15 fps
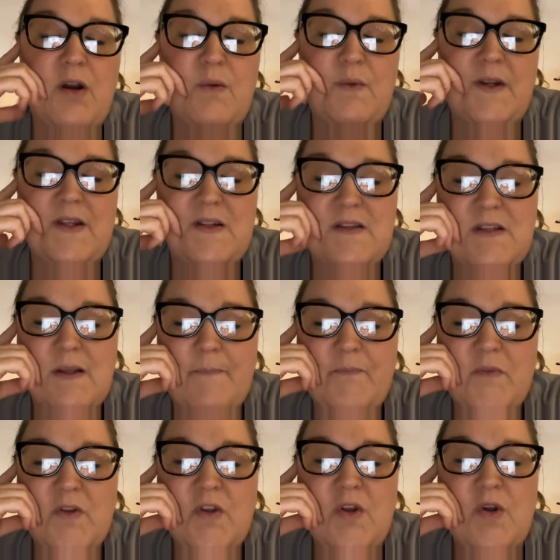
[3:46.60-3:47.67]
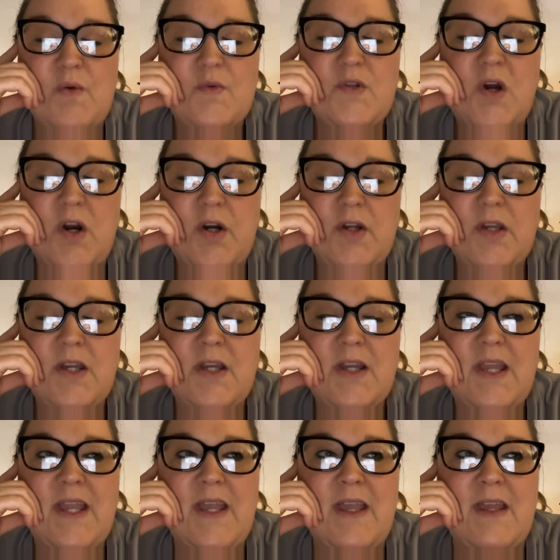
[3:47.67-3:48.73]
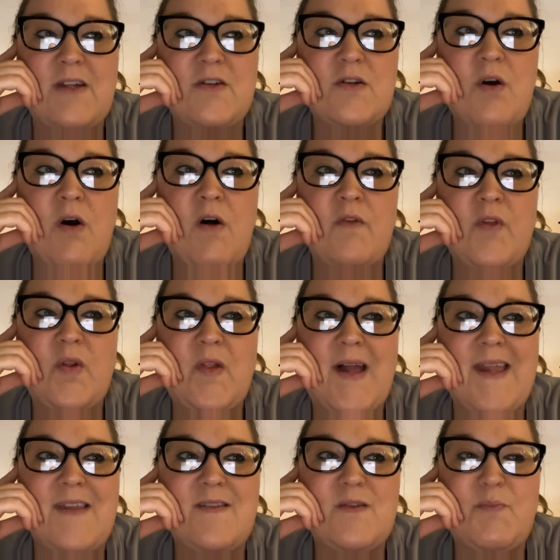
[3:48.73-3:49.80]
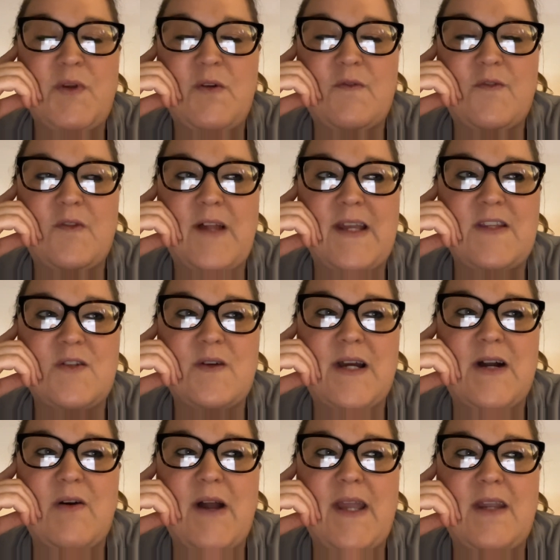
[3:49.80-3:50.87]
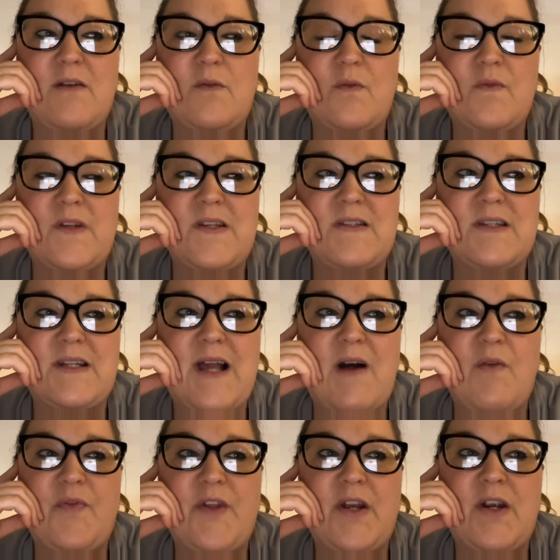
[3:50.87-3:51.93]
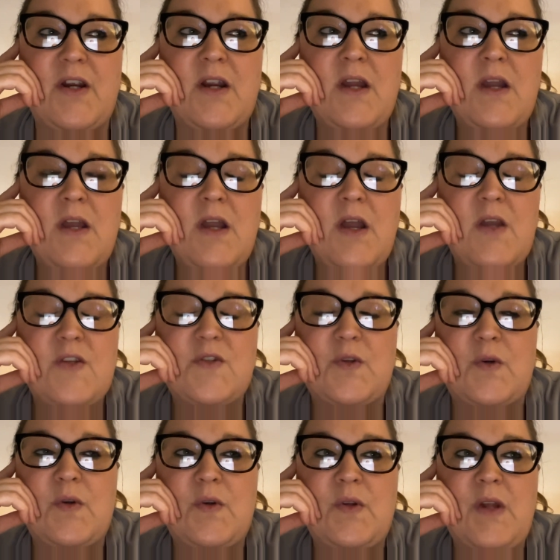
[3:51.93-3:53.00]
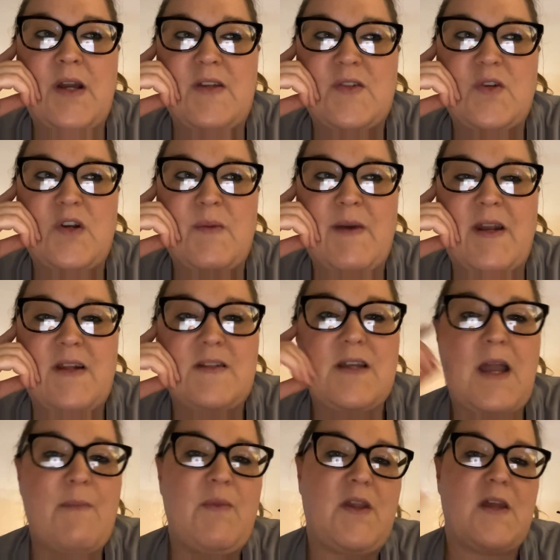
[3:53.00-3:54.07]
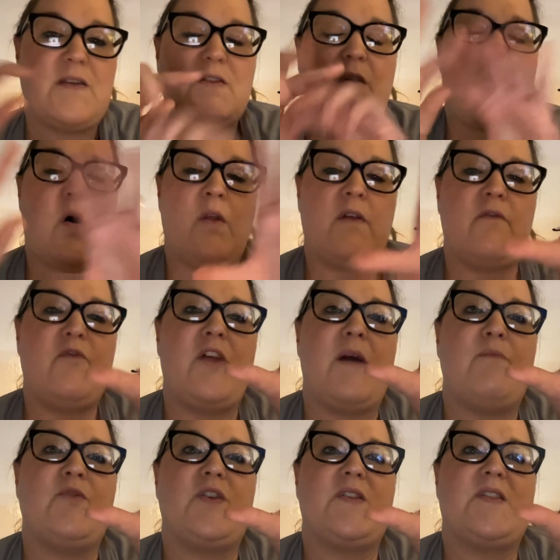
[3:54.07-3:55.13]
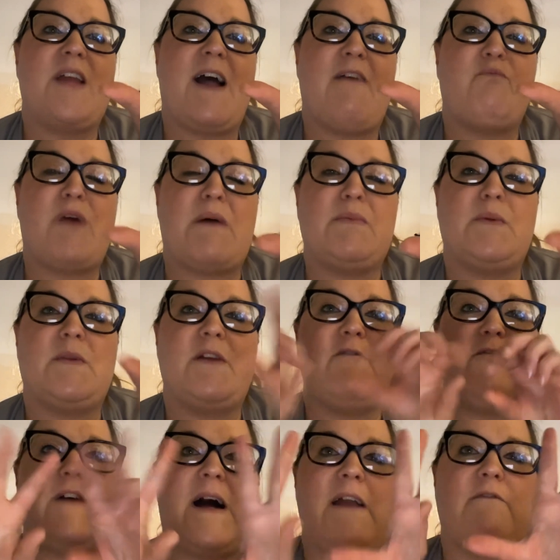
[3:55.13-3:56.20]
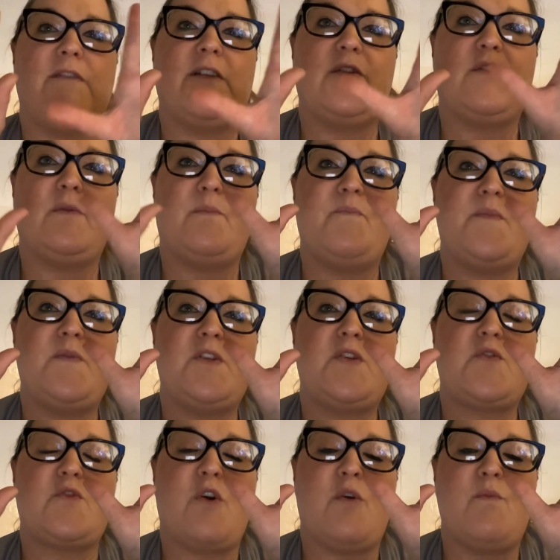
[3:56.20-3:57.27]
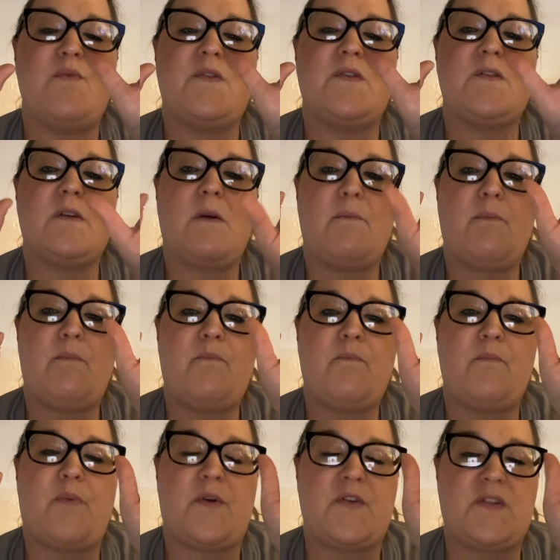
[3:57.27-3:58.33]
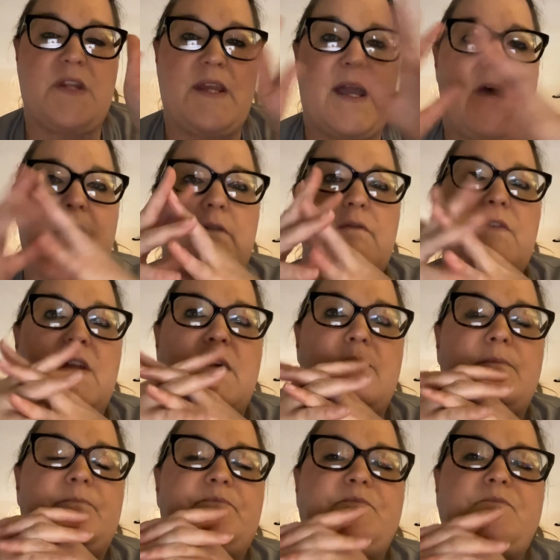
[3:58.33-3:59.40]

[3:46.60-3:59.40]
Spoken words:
when it's, dark and all the lights, beautiful lights are out, I can only sit out there a certain amount of time, because all of them just have probably 5 little strobes bursting out of them.